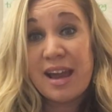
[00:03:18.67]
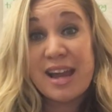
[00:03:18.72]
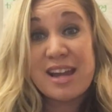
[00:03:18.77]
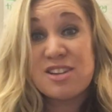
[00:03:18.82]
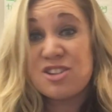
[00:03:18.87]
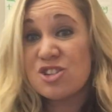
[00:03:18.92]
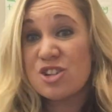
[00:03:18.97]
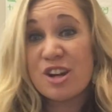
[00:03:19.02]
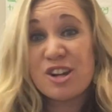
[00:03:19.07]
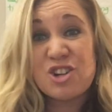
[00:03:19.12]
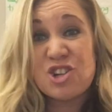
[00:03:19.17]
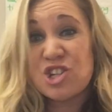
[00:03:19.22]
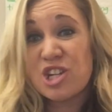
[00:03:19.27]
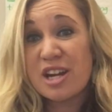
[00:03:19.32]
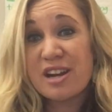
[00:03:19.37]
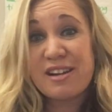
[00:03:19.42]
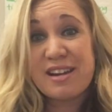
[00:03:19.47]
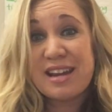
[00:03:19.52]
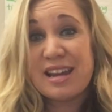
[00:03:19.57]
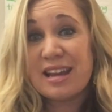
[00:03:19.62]
and start
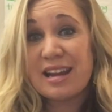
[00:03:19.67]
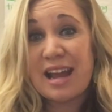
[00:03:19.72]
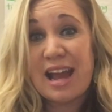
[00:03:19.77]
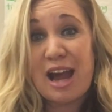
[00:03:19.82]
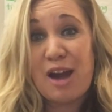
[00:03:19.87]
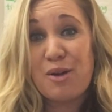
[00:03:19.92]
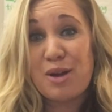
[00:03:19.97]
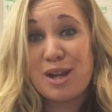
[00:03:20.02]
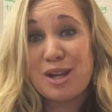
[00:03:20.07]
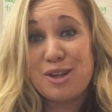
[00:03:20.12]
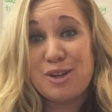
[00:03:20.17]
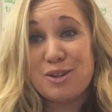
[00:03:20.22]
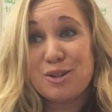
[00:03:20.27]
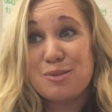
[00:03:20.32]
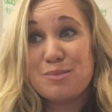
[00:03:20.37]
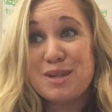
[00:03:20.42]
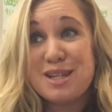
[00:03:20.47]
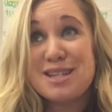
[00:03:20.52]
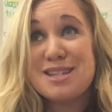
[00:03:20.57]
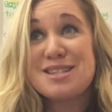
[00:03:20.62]
sharing it out, and
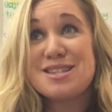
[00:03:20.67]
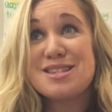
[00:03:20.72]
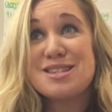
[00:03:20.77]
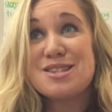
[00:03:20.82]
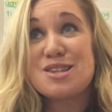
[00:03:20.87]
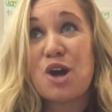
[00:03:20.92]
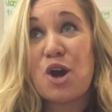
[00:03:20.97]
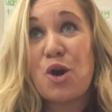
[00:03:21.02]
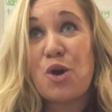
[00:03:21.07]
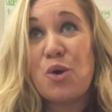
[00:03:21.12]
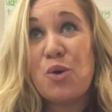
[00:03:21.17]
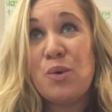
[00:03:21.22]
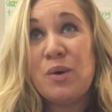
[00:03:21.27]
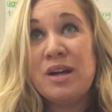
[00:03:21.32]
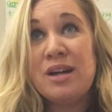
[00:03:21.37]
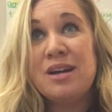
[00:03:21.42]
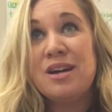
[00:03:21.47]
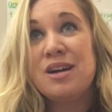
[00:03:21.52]
you'll be so